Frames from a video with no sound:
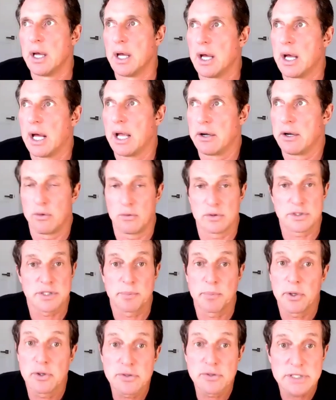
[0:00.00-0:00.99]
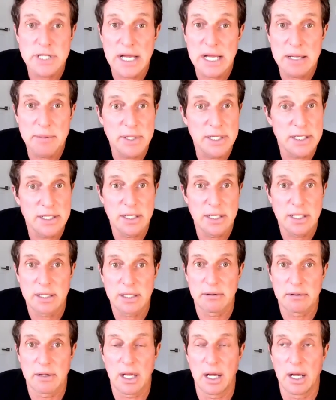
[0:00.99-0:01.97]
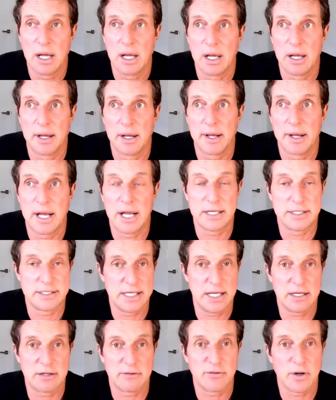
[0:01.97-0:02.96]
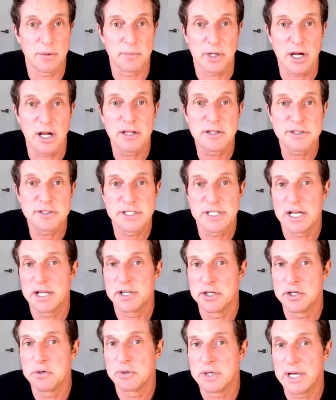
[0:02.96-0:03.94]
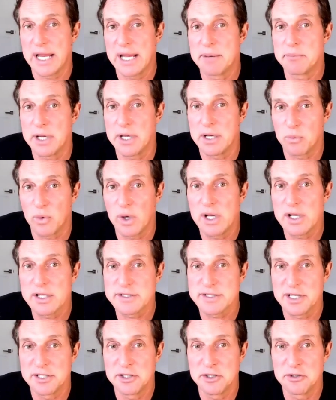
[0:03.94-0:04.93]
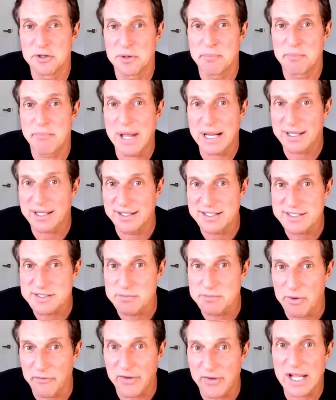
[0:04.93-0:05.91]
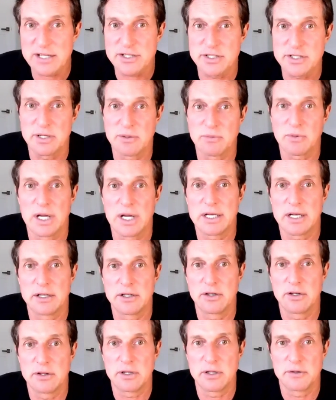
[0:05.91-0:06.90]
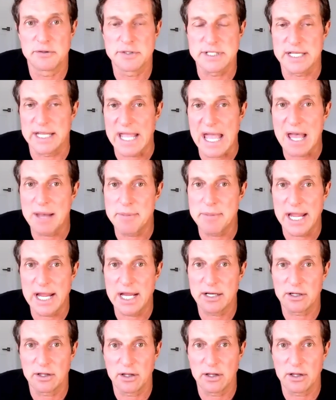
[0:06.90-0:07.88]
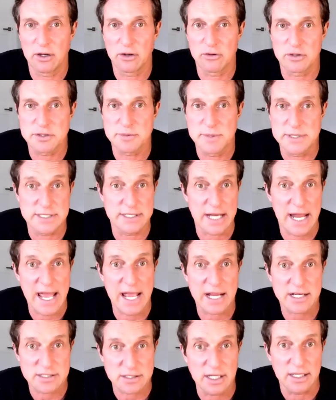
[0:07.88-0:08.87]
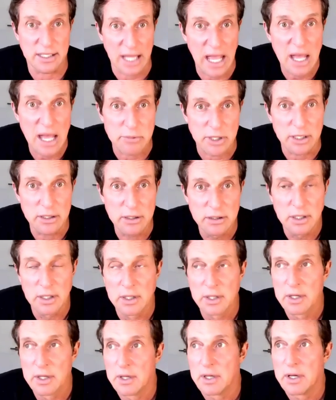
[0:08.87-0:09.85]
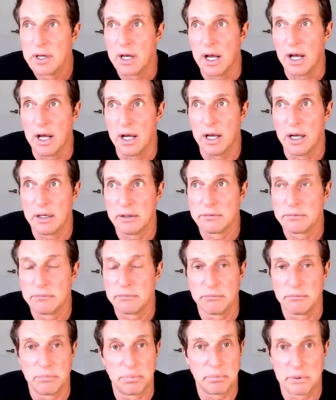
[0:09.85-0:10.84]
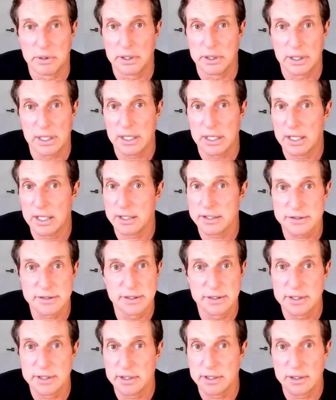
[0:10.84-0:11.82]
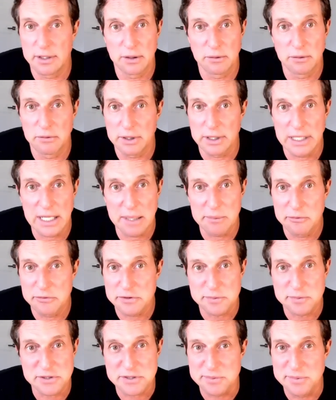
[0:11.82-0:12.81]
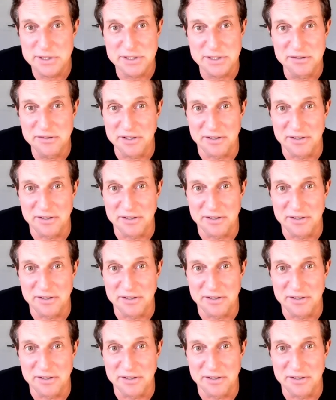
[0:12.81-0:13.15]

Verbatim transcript: I don't know what's supposed to happen. Uh, I'd taken pharmacology. I knew what Ambien was. I knew the mechanism of action, right? I knew that it was a GABA analog, which means it acts like GABA. Uh, but I honestly didn't know what GABA was supposed to be doing